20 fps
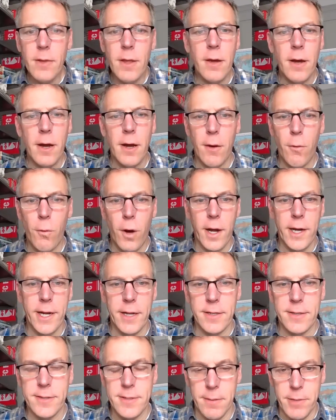walk
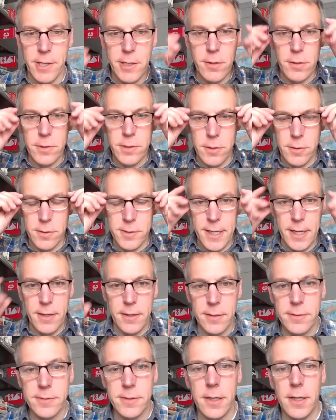into some of the old
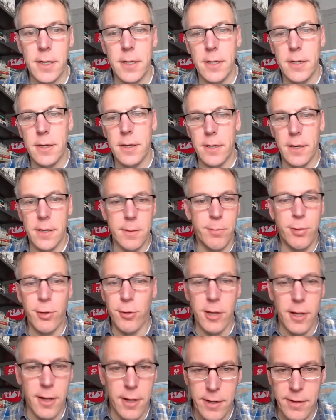hotels, the
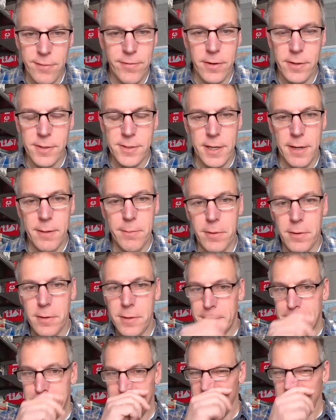Polana, for example,